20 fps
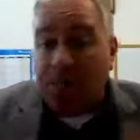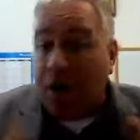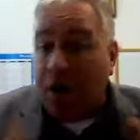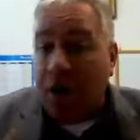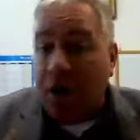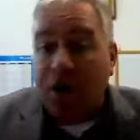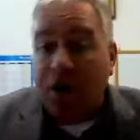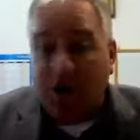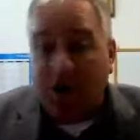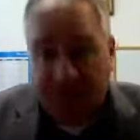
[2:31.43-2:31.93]

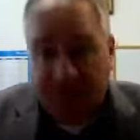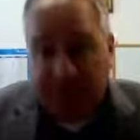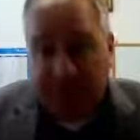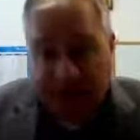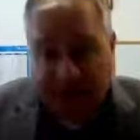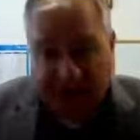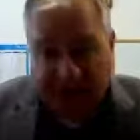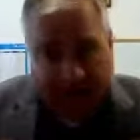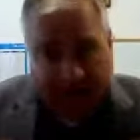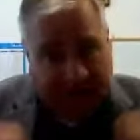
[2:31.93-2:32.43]
Part of
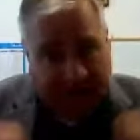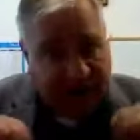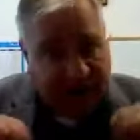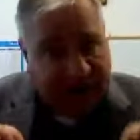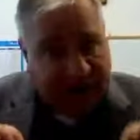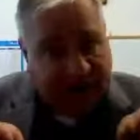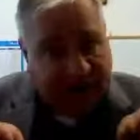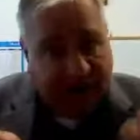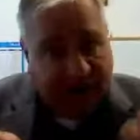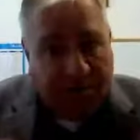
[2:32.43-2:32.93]
it, and I'm
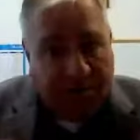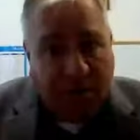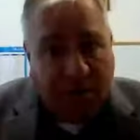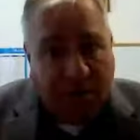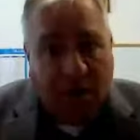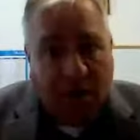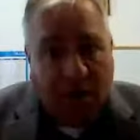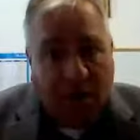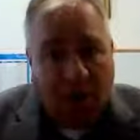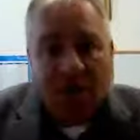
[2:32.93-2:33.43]
just saying
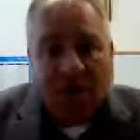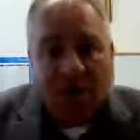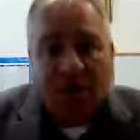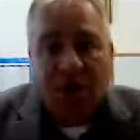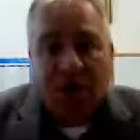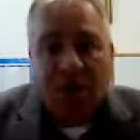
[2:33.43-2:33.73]
part,